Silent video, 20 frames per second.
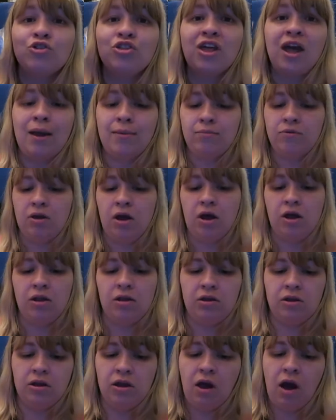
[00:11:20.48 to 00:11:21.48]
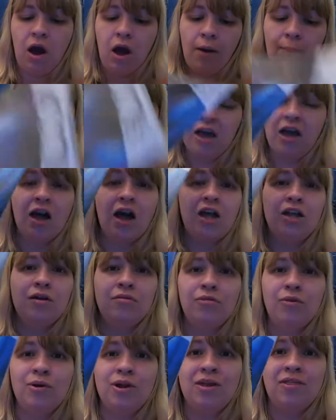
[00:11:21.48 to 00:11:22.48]
Fortunately, I'm not. Comic,
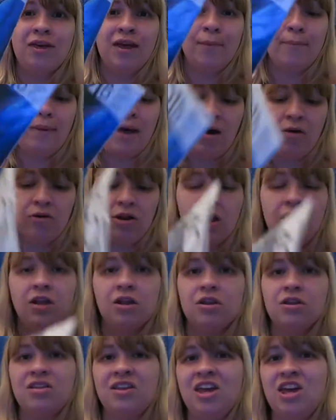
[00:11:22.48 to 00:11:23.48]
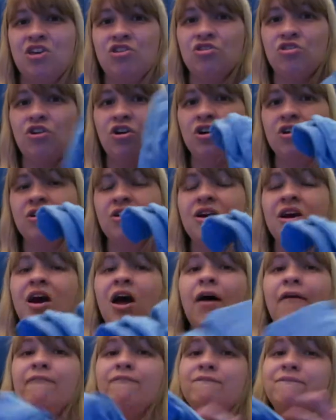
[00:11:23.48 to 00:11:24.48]
I don't know anything about it. T-shirt,
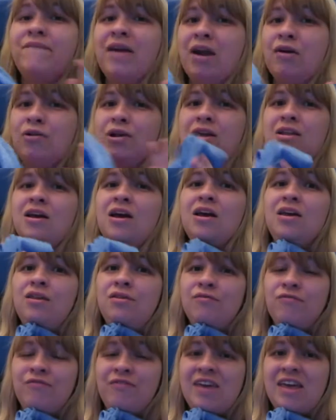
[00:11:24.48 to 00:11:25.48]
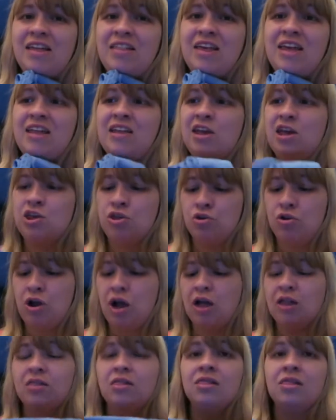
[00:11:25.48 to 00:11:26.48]
very nice feeling
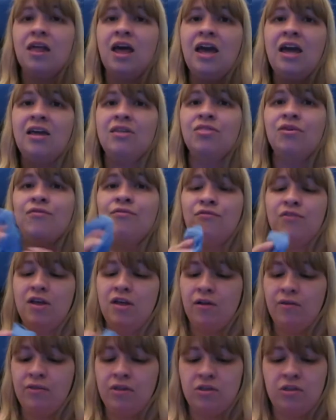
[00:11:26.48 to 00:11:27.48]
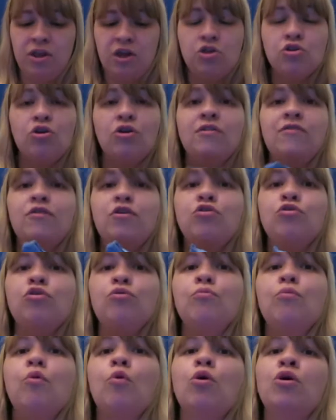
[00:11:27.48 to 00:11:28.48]
t-shirt. I like the feel of this t-shirt, and if you
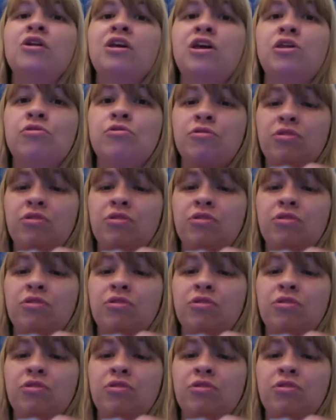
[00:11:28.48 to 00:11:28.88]
could do more